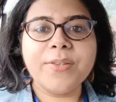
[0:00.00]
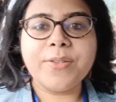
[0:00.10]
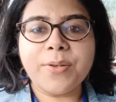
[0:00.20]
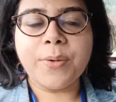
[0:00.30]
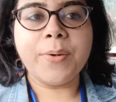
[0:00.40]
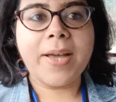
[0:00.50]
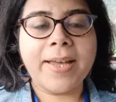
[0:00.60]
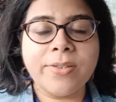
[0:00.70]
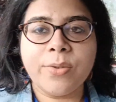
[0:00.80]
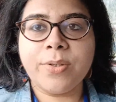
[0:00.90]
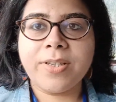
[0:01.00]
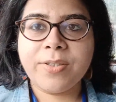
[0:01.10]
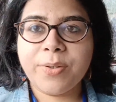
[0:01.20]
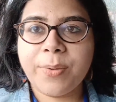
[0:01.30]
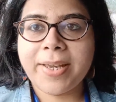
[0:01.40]
So as soon
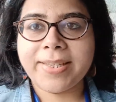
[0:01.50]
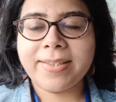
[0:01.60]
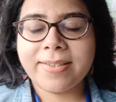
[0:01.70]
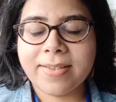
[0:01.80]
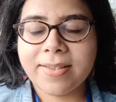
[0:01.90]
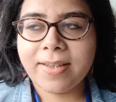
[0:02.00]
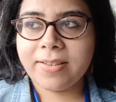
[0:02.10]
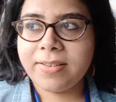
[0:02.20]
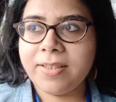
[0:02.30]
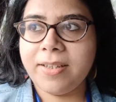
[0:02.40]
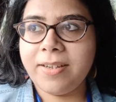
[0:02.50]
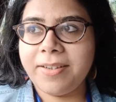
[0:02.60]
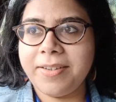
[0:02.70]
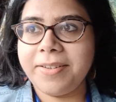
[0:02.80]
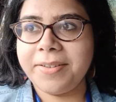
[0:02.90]
as you exit
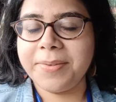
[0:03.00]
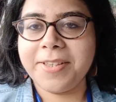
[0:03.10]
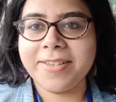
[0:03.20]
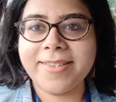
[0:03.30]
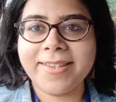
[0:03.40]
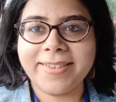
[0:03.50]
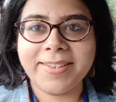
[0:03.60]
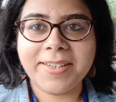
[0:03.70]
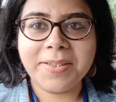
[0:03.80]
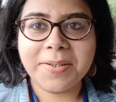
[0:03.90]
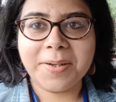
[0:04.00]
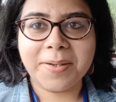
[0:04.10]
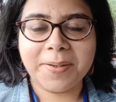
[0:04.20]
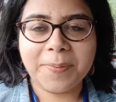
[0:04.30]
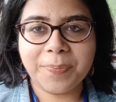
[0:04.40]
the city,
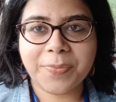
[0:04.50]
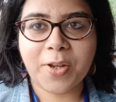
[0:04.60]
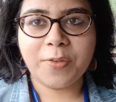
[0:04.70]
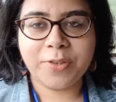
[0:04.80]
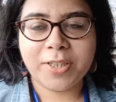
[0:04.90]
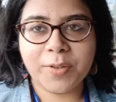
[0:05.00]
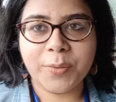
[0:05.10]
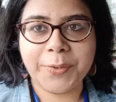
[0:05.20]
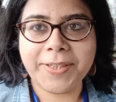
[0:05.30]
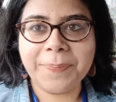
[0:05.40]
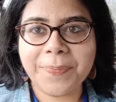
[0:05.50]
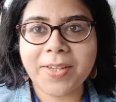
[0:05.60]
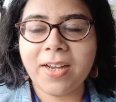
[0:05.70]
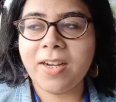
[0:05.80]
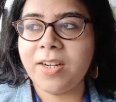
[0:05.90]
Siliguri,
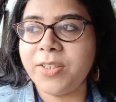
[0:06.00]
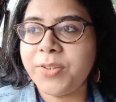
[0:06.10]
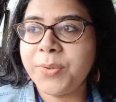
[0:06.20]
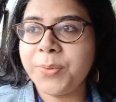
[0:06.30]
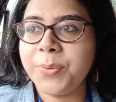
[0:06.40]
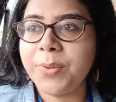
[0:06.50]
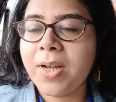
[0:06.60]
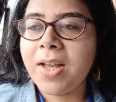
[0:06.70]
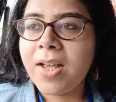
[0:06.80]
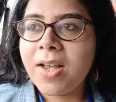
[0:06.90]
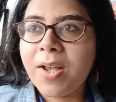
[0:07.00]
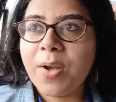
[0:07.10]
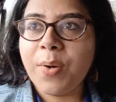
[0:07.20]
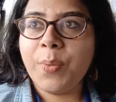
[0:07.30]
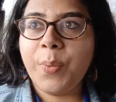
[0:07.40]
you
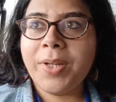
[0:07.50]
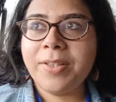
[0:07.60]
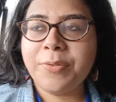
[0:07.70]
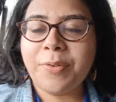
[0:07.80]
will